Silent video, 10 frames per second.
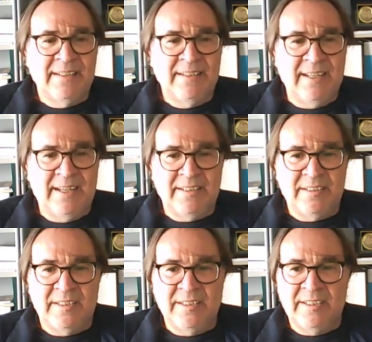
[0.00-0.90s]

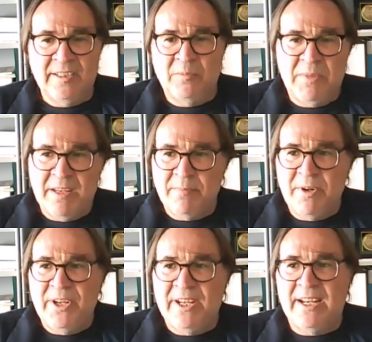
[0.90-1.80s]
that make
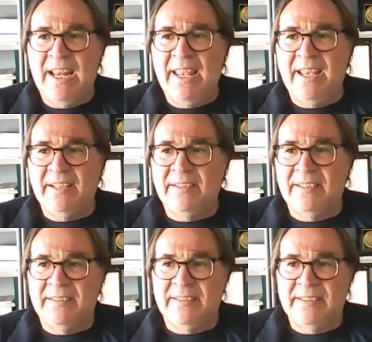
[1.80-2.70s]
very clear
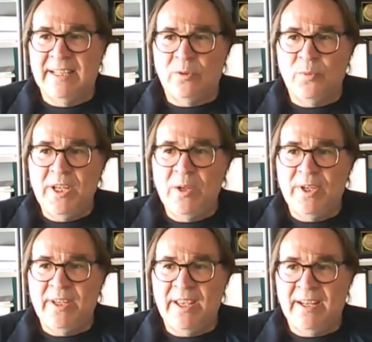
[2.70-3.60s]
that in a tree
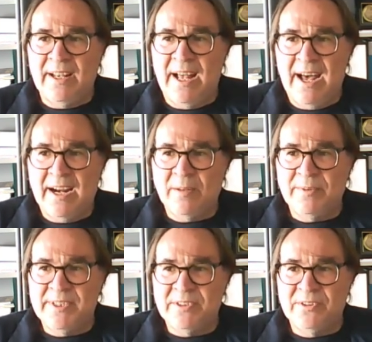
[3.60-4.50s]
we can
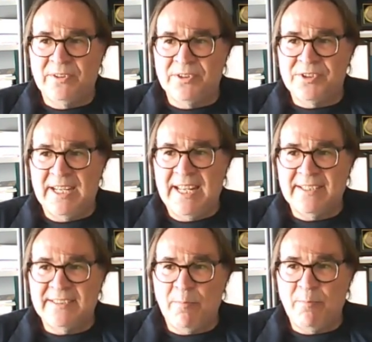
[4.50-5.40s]
harvest or
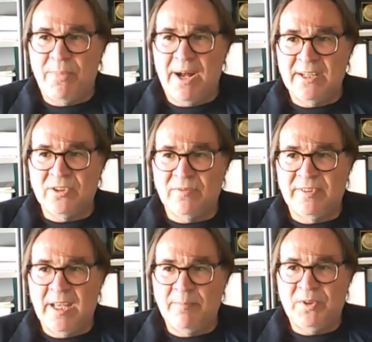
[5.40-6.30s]
select some parts
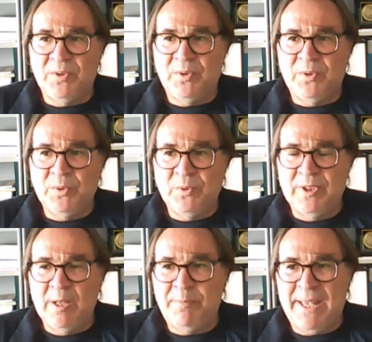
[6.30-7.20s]
of them to do
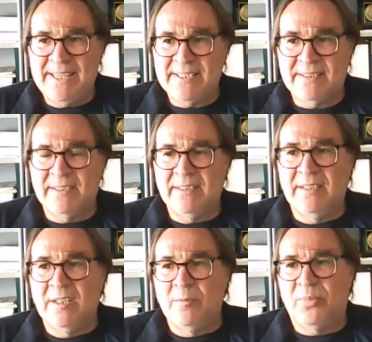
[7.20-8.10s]
the best
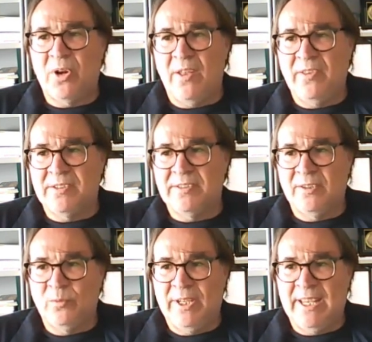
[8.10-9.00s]
products
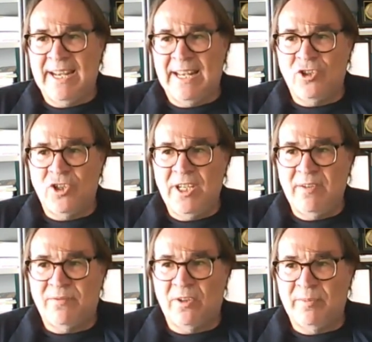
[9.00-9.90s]
that we can
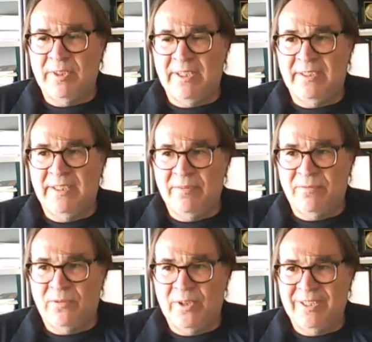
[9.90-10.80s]
achieve from the
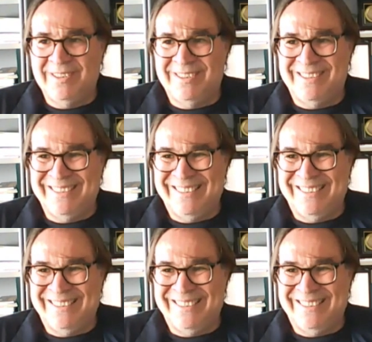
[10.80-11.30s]
different